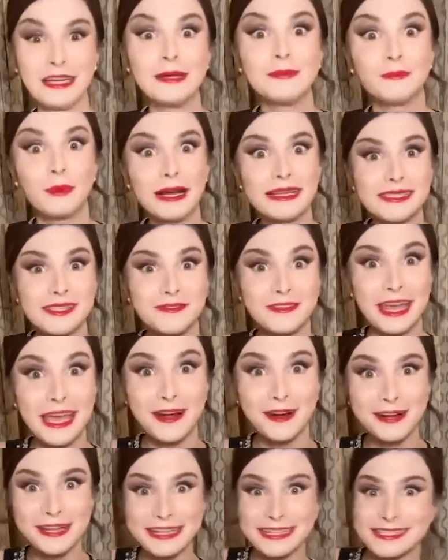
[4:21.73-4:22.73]
Impressive
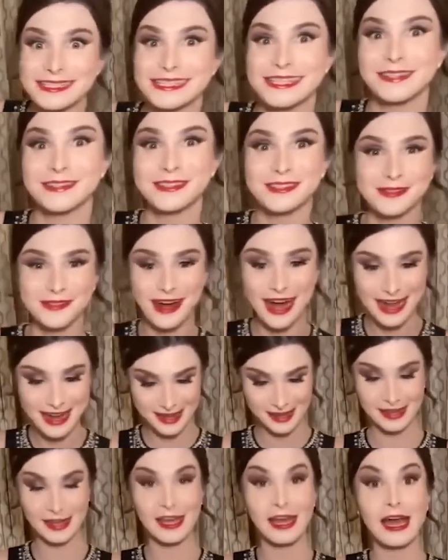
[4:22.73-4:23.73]
carrying skills,
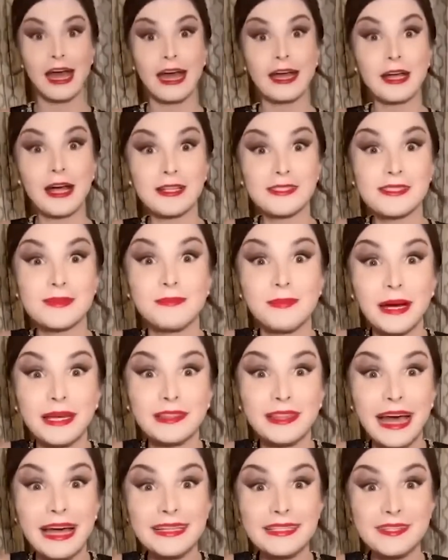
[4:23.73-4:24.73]
right? I got some
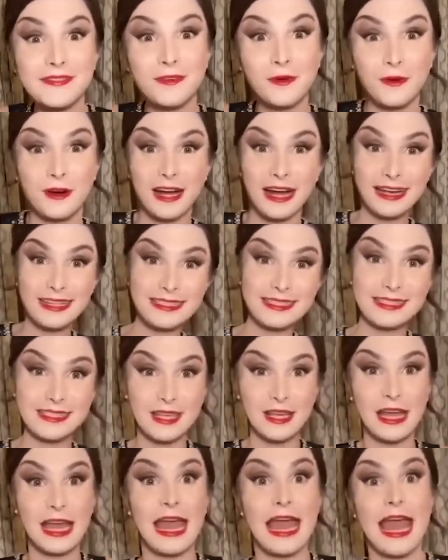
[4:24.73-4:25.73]
Bud Lights for us.